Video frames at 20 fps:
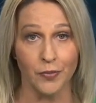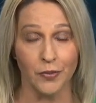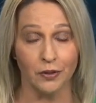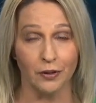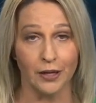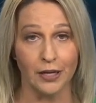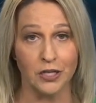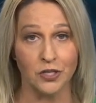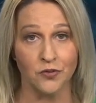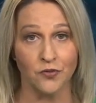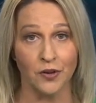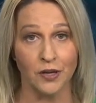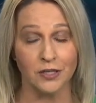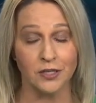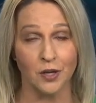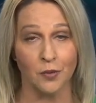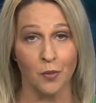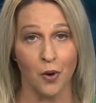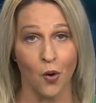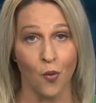The latest
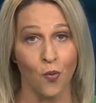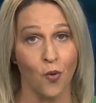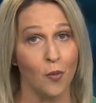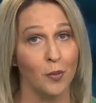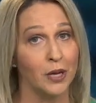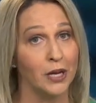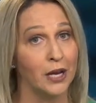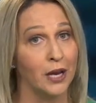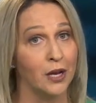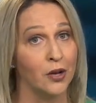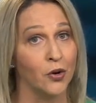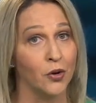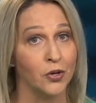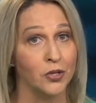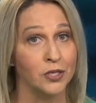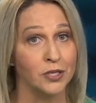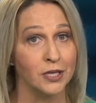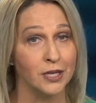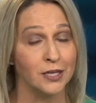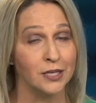victim, a woman in her
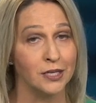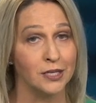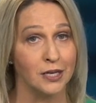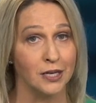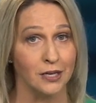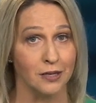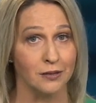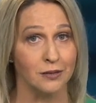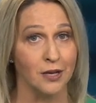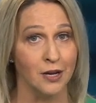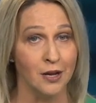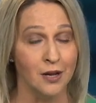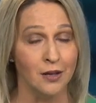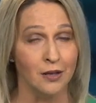60s.